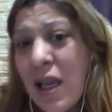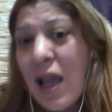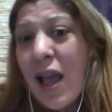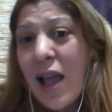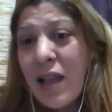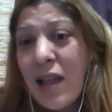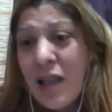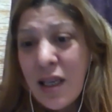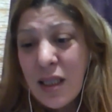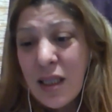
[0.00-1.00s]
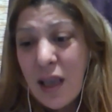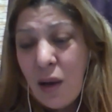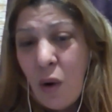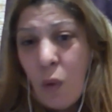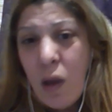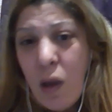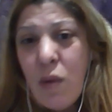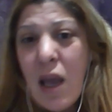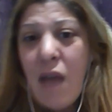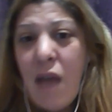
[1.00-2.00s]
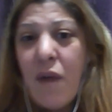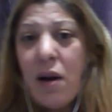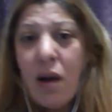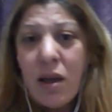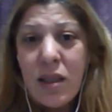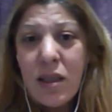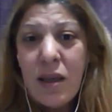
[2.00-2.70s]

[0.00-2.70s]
And so when we have a loss